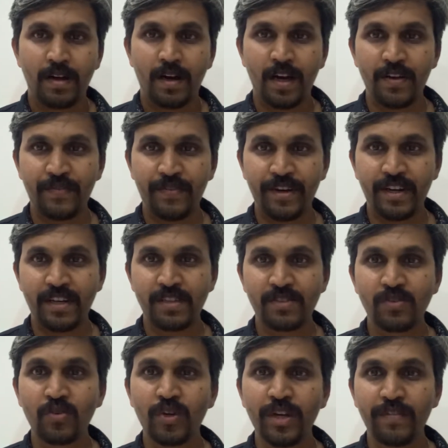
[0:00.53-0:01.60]
Hi friends,
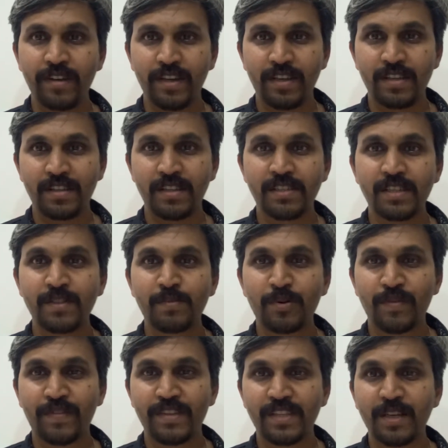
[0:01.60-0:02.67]
good evening. This is
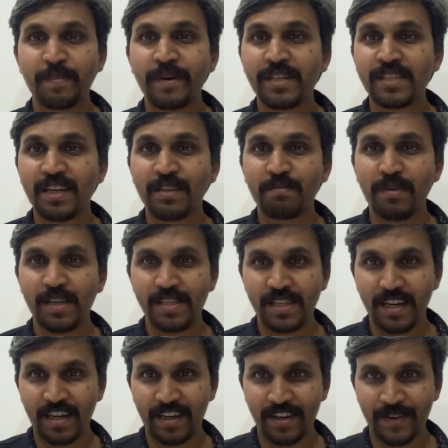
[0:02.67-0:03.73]
Professor Prashant
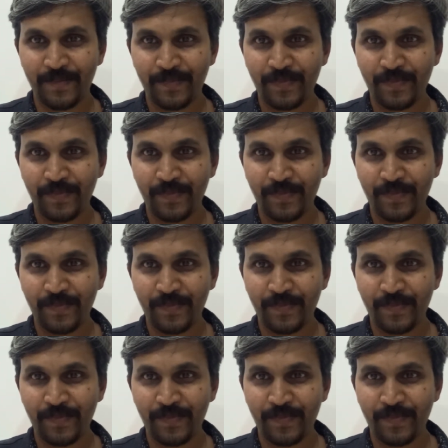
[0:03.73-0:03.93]
Manjrekar.